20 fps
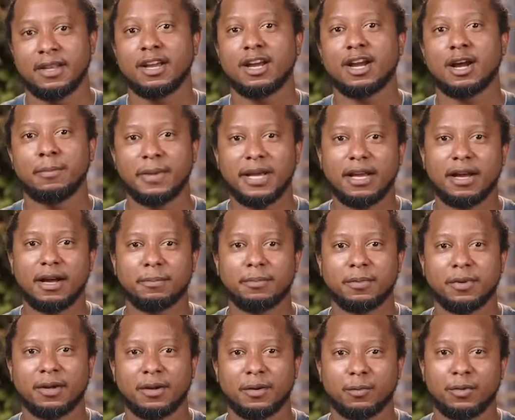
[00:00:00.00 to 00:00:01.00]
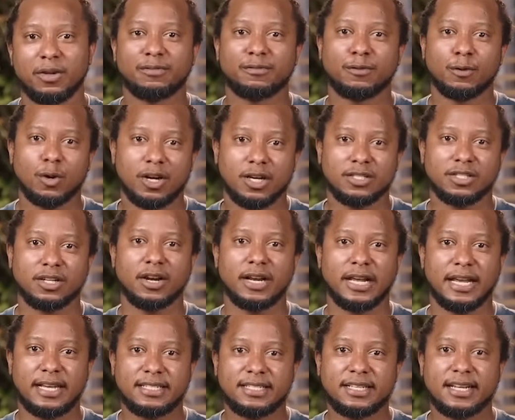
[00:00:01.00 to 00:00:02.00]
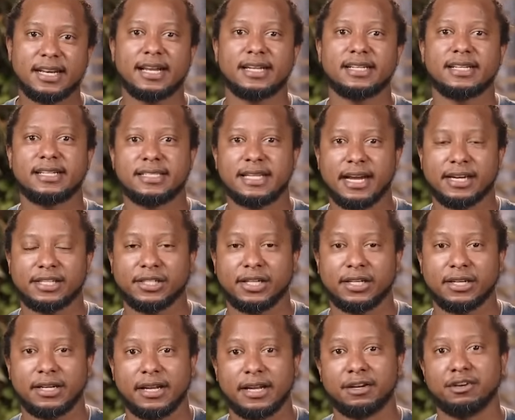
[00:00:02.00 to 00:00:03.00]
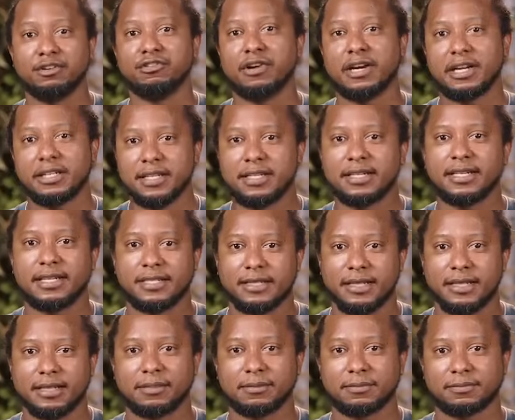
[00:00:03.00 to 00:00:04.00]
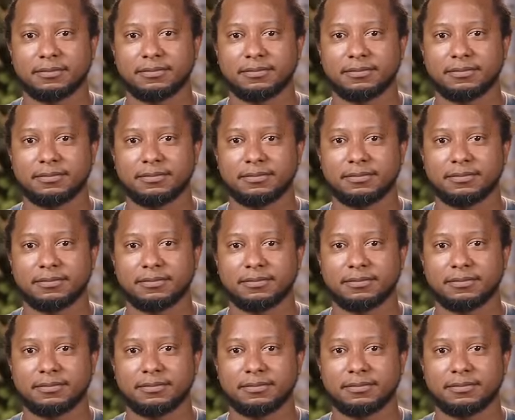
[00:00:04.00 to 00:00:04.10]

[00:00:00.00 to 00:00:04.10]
Coming up, we'll focus on incident detection in greater detail.